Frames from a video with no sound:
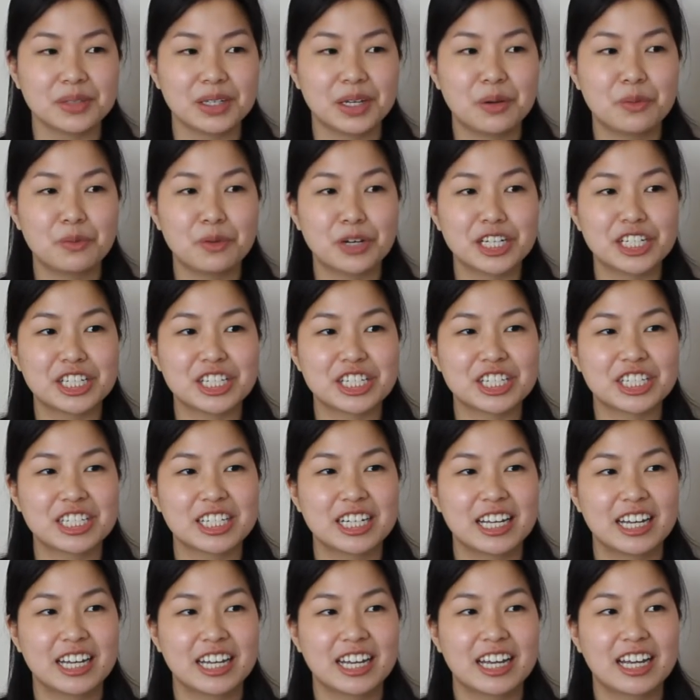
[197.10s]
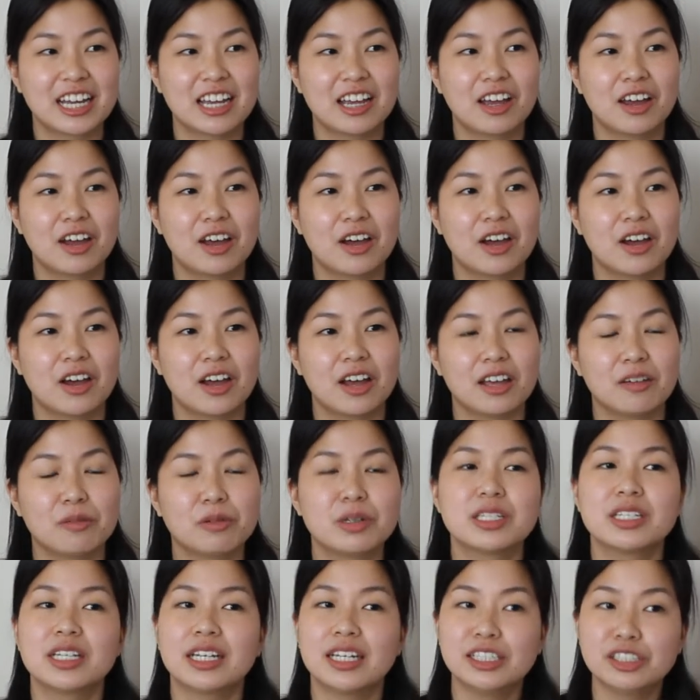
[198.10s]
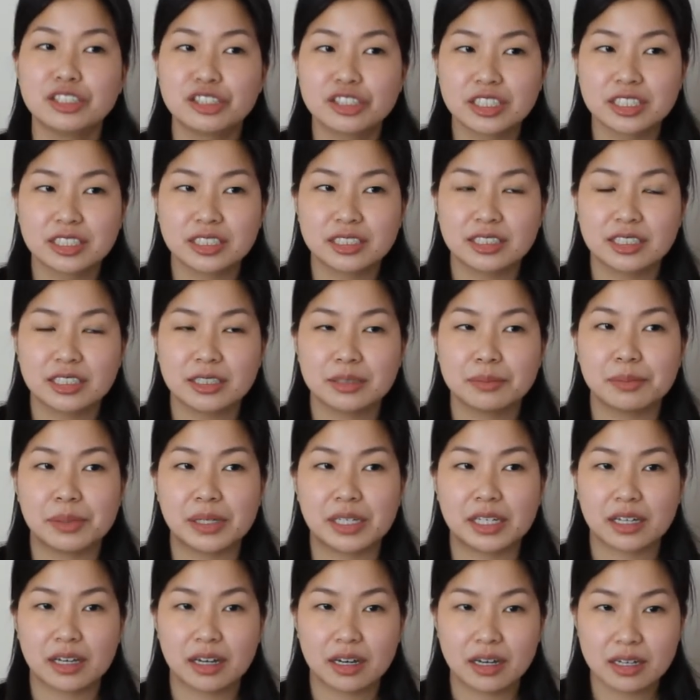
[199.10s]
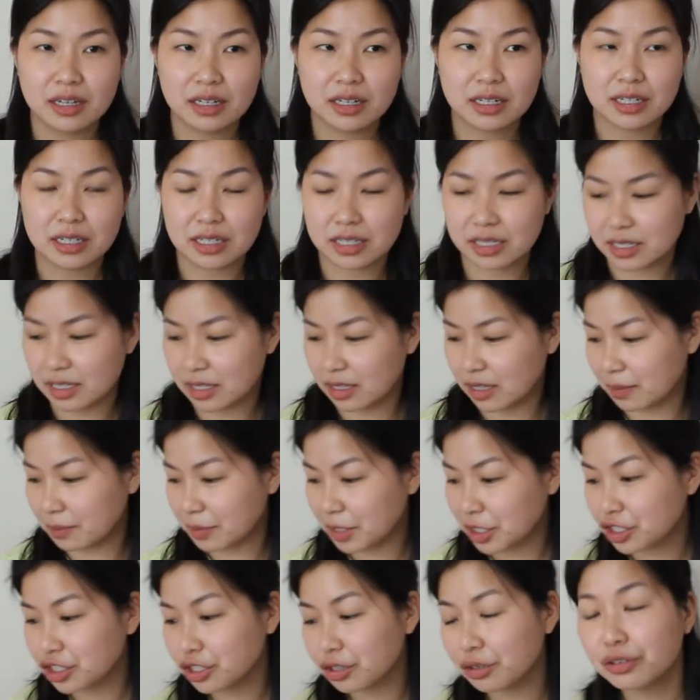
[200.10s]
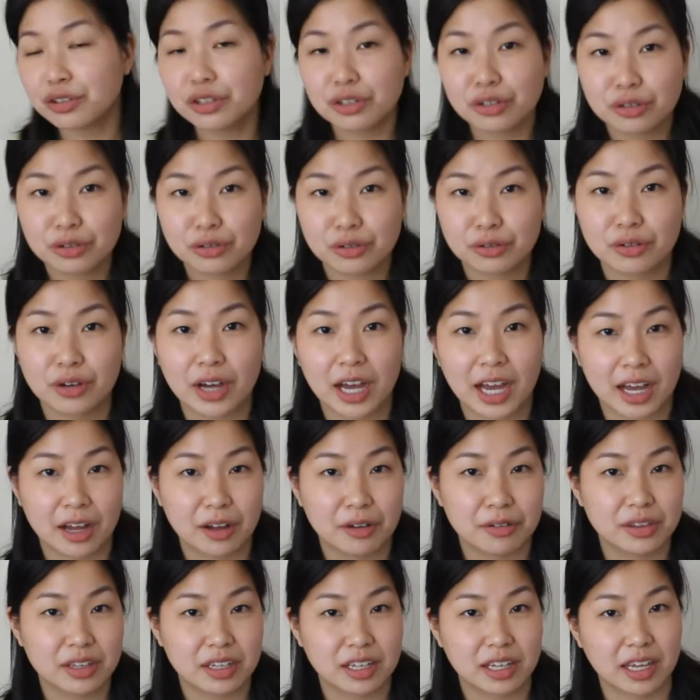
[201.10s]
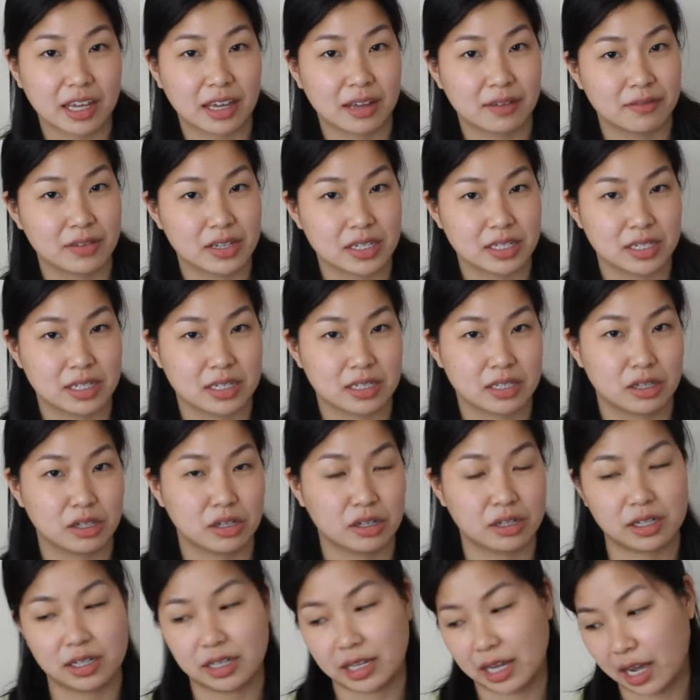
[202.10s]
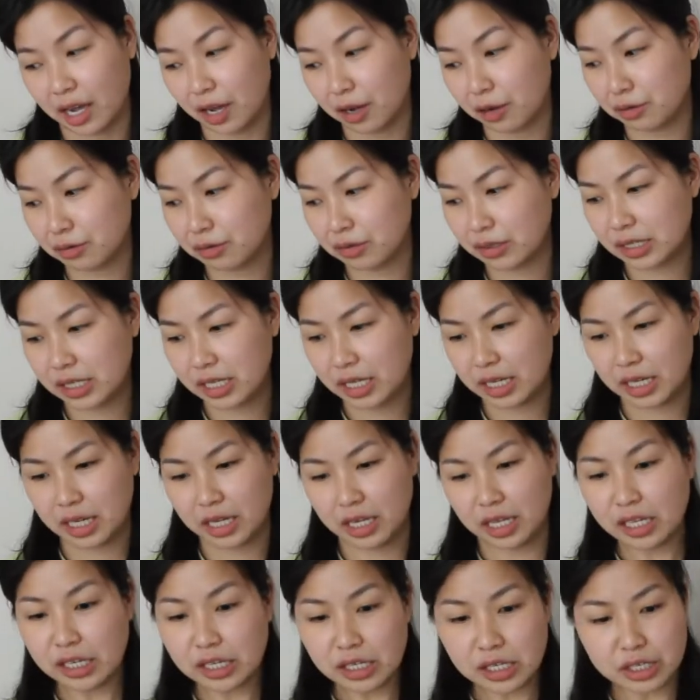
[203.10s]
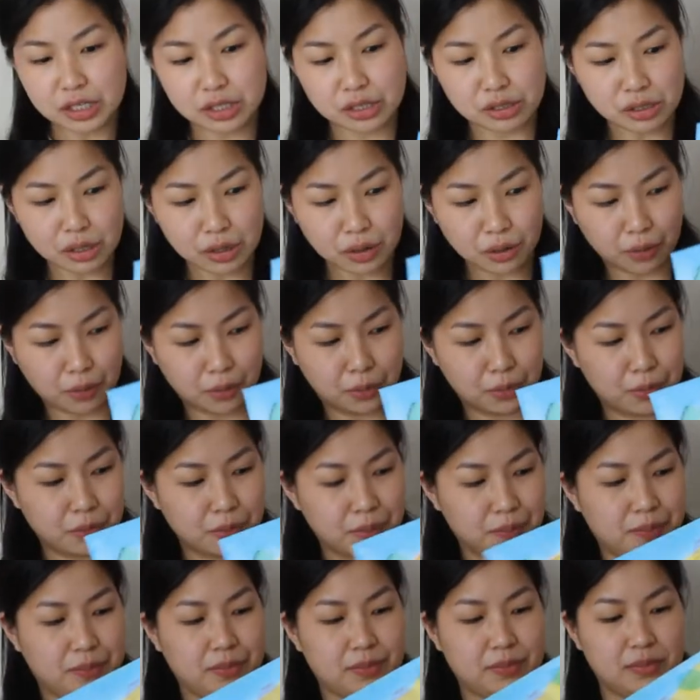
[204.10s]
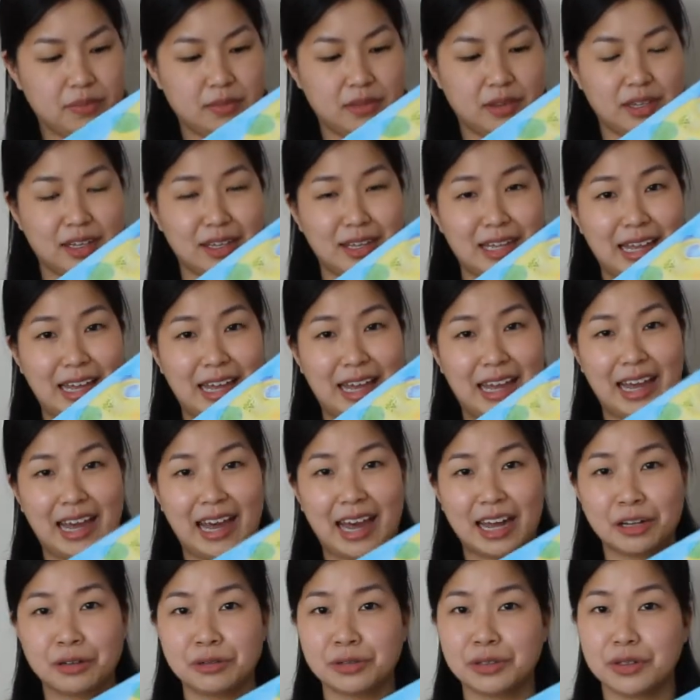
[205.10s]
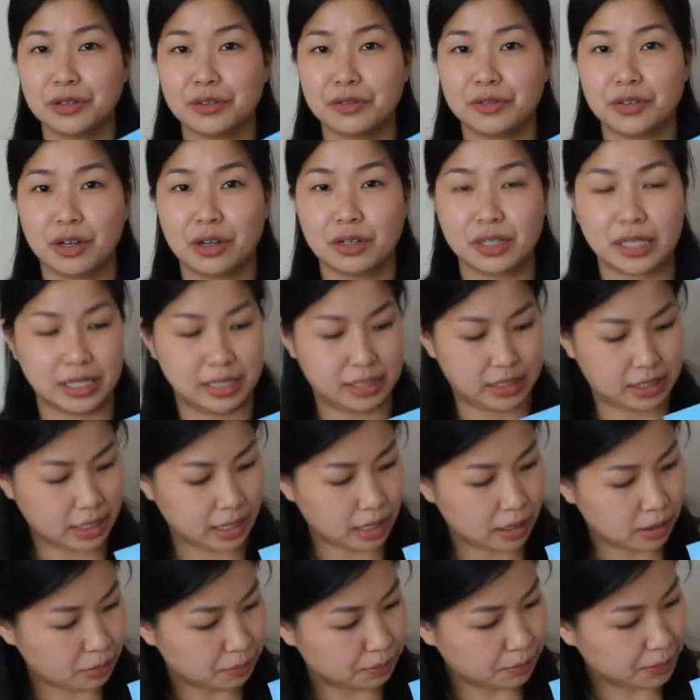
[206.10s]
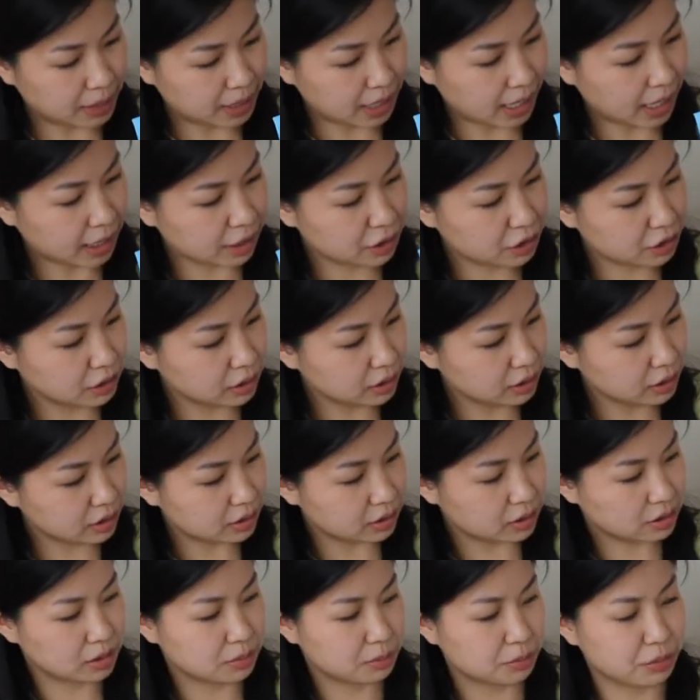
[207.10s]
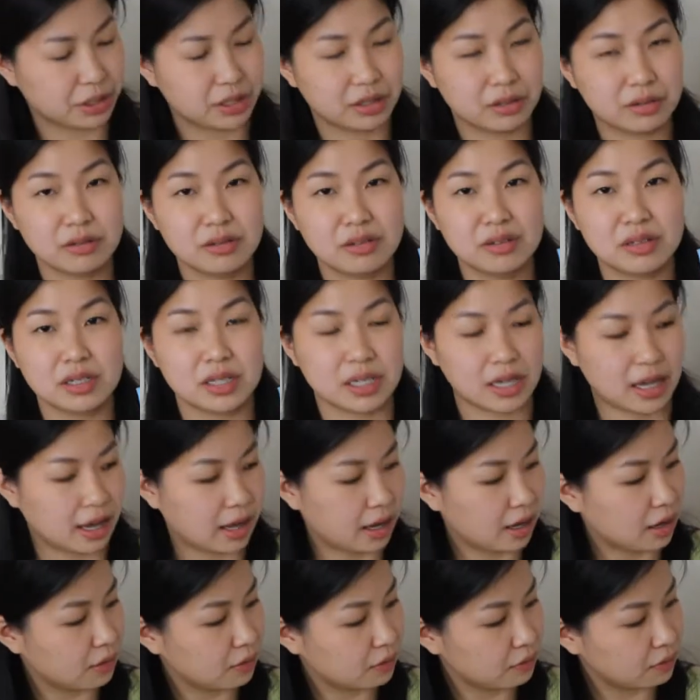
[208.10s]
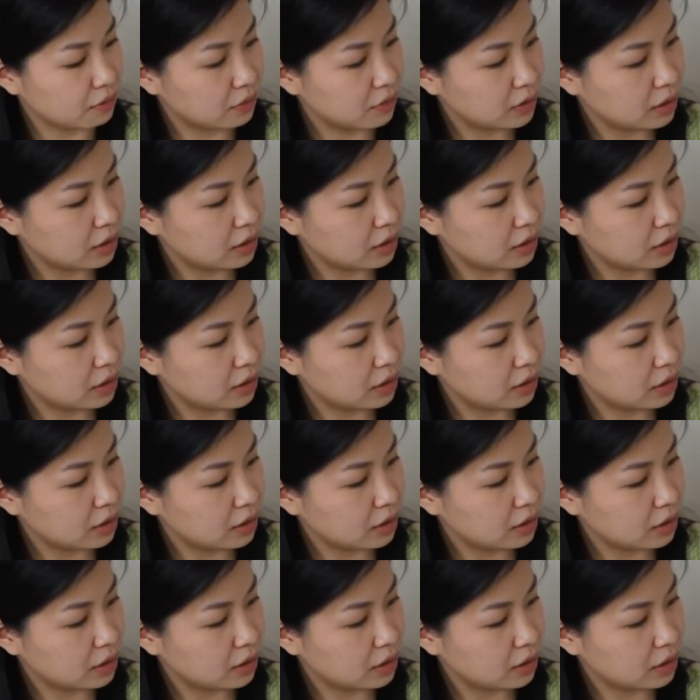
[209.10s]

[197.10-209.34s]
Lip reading: which was interesting because, let me show you how the canvases look now. So, I don't know if y'all can tell, but actually the sprinkles have,